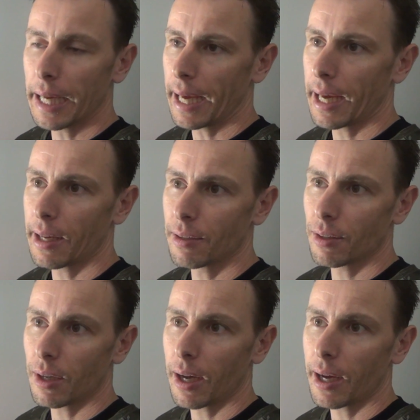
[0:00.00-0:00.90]
And
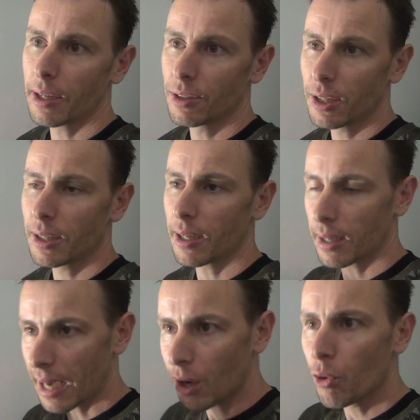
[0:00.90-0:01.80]
I did that
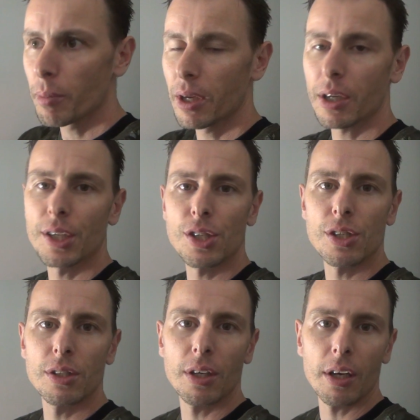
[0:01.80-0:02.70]
now
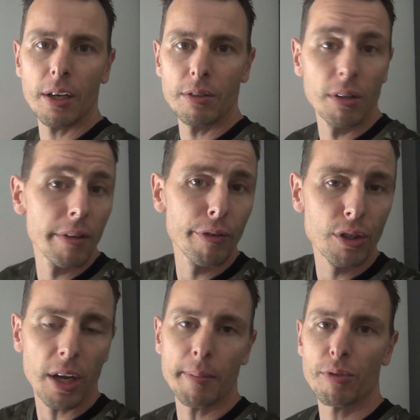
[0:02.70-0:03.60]
because the delivery
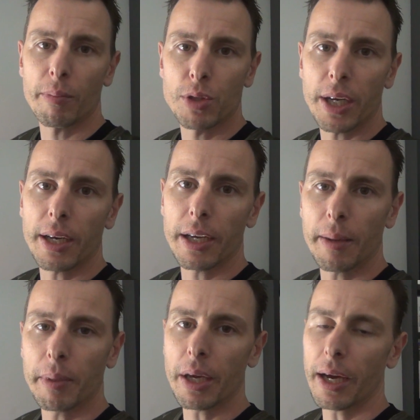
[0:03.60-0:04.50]
times from China
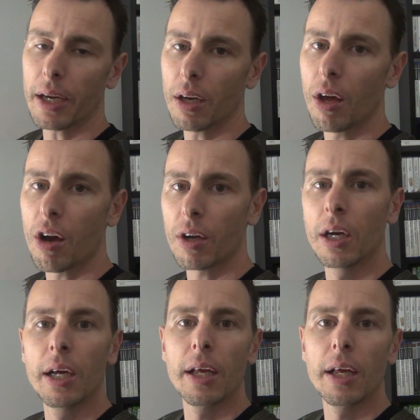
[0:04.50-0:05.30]
can be kind of long